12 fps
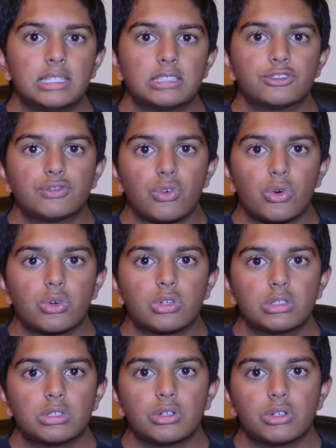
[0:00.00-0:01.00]

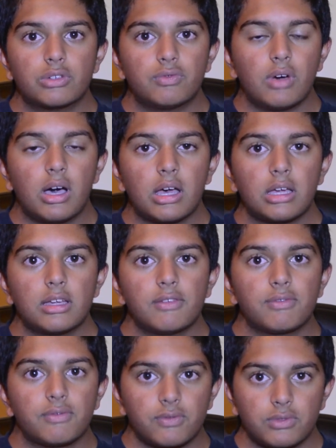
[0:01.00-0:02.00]
S4 or
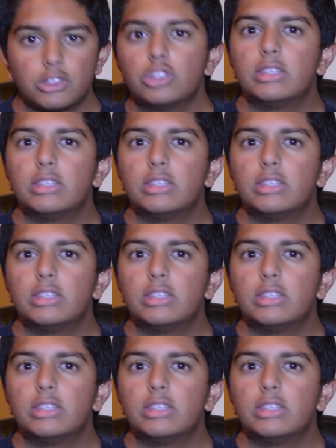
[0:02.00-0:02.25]
5,